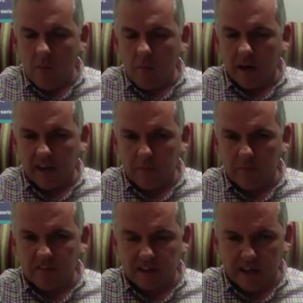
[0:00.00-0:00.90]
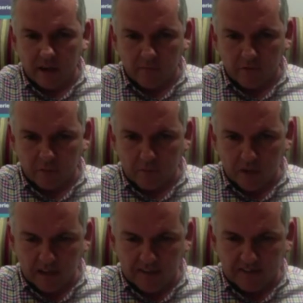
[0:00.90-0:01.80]
My name is Liam from
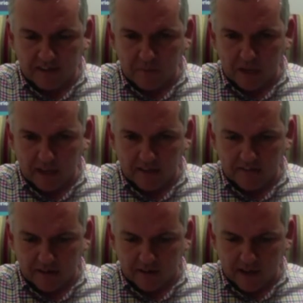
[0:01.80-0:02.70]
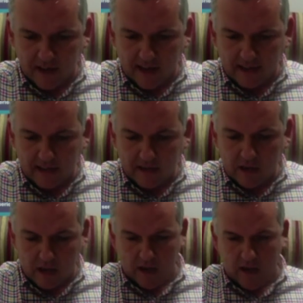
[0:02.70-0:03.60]
PCPSI, and
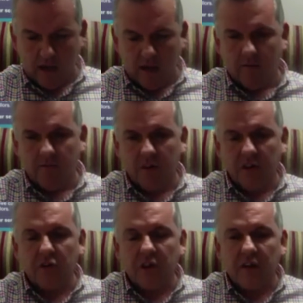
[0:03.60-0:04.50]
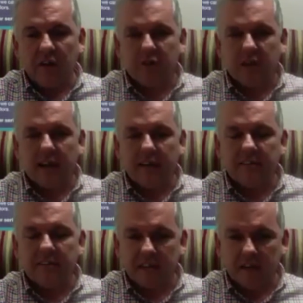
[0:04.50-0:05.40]
very grateful again,
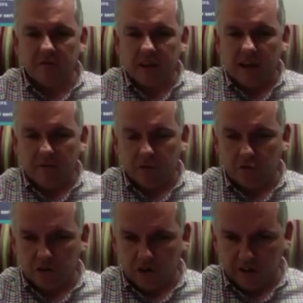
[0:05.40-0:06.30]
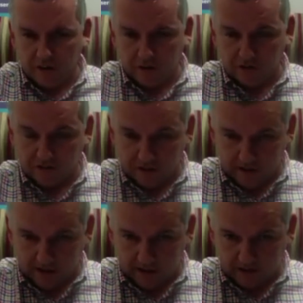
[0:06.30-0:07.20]
Steve, to have you join us
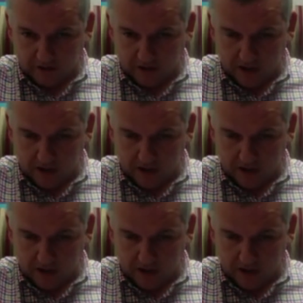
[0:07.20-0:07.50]
tonight.